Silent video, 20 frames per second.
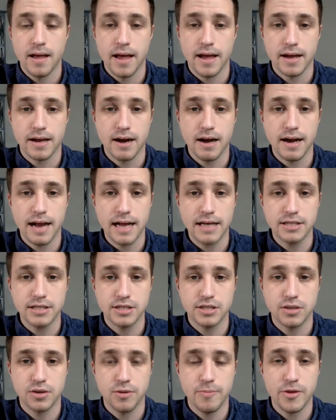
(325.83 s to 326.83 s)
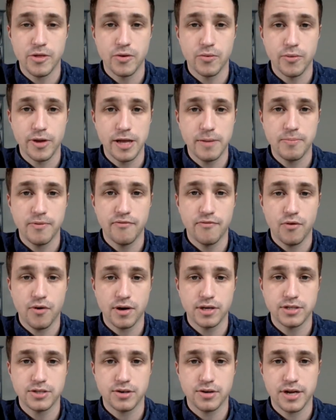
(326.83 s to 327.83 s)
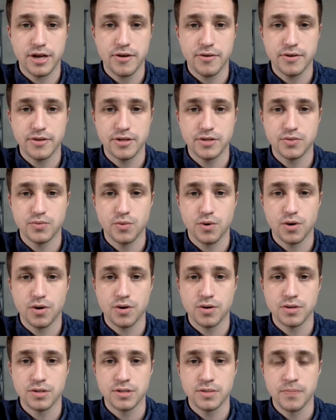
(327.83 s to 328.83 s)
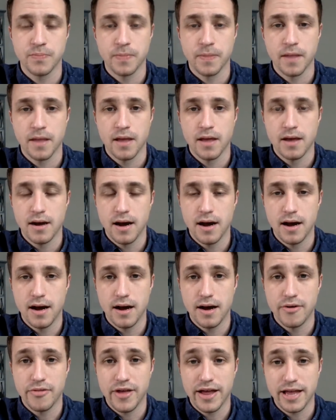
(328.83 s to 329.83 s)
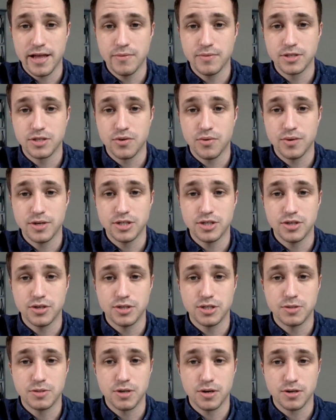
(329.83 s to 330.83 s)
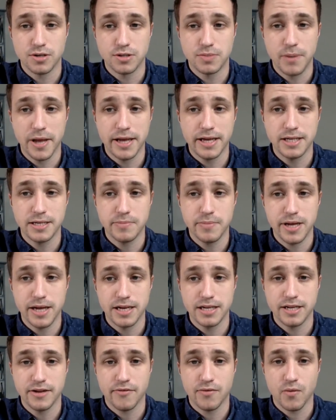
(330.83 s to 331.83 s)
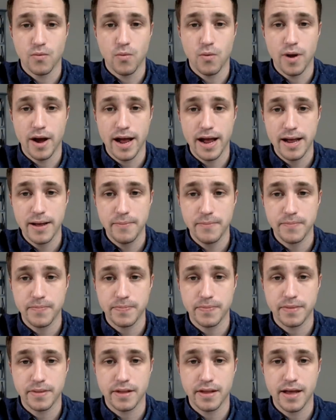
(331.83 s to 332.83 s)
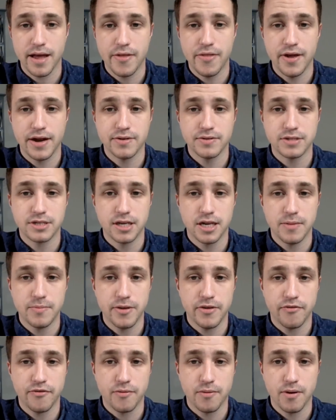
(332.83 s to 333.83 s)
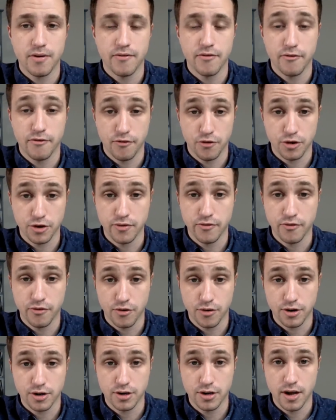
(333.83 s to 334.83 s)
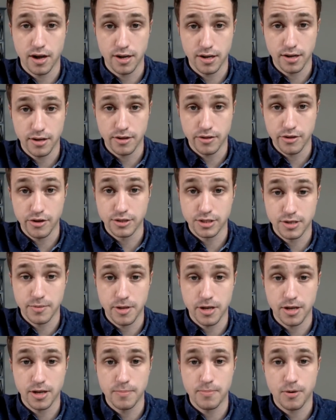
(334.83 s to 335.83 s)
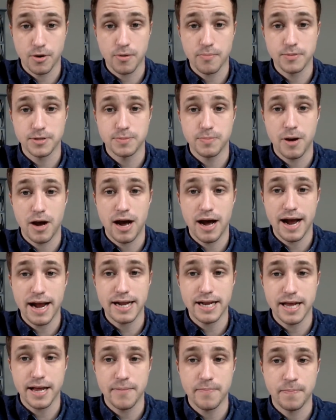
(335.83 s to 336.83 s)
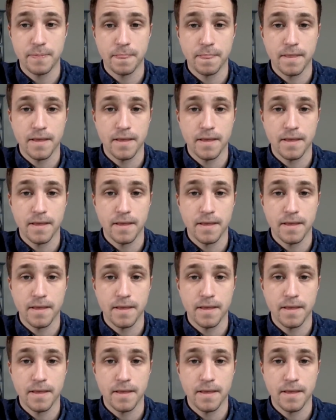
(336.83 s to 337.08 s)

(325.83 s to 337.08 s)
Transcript: And God actually told me the week before I started hearing these words that he was going to start speaking to me in a different way, and that it was going to be there's going to be a good purpose behind it.